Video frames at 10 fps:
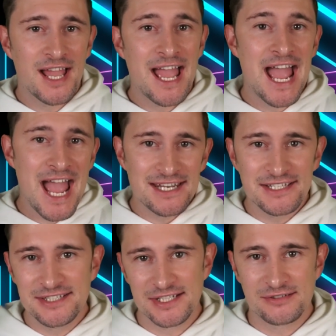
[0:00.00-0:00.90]
and
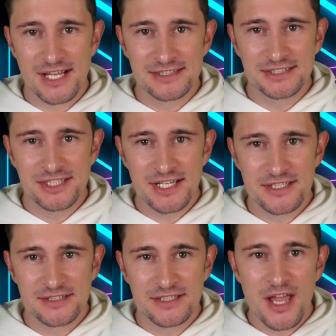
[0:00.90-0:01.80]
decentralized
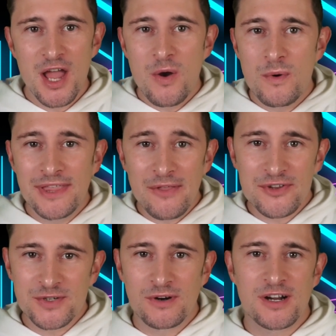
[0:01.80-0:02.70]
exchanges, without the
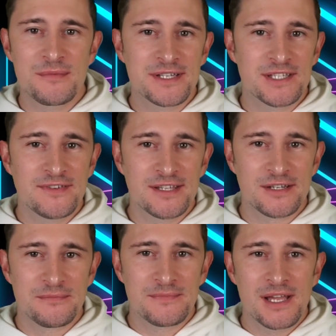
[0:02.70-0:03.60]
shortcomings of either.